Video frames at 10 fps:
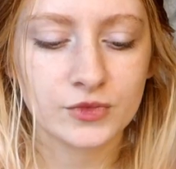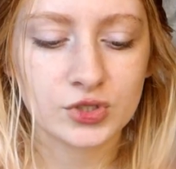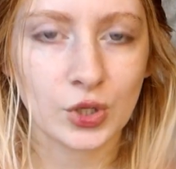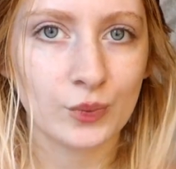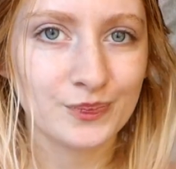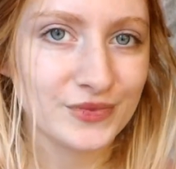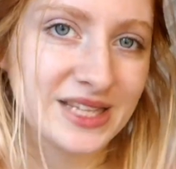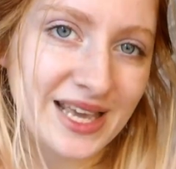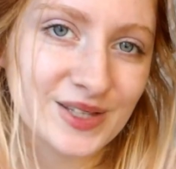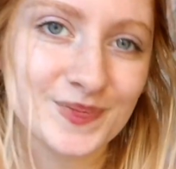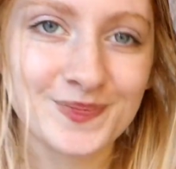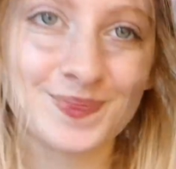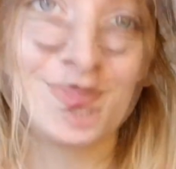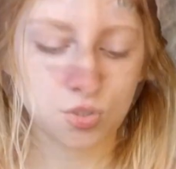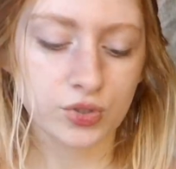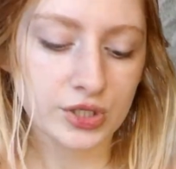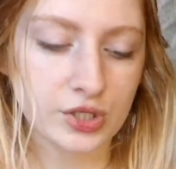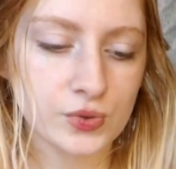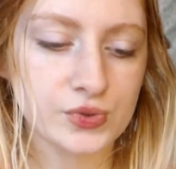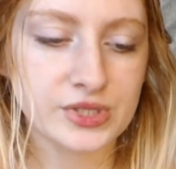So yay! You can
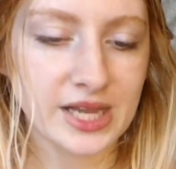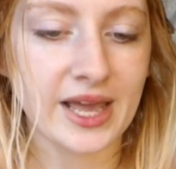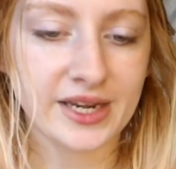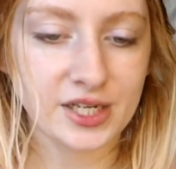use any